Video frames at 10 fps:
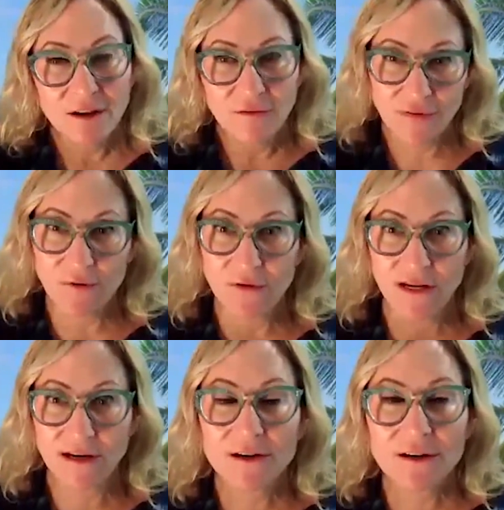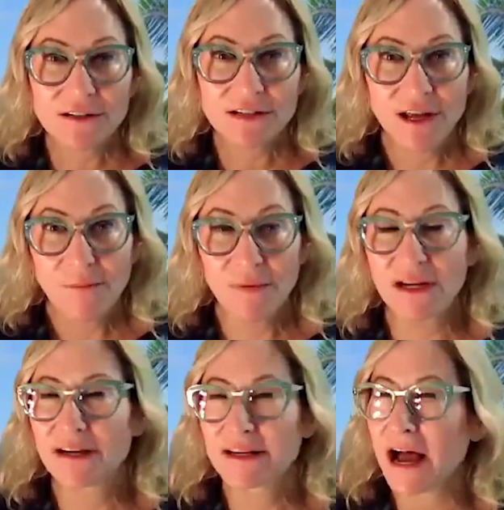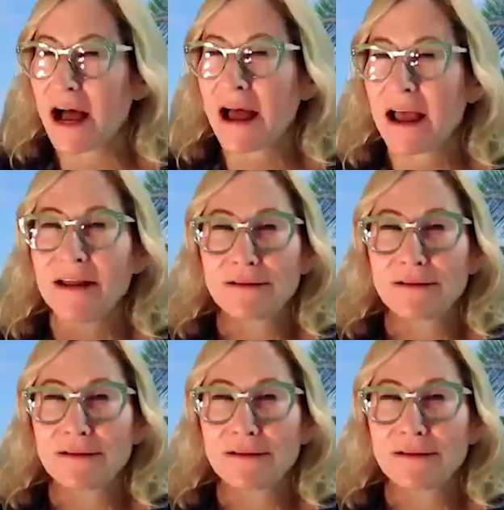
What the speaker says: few years because I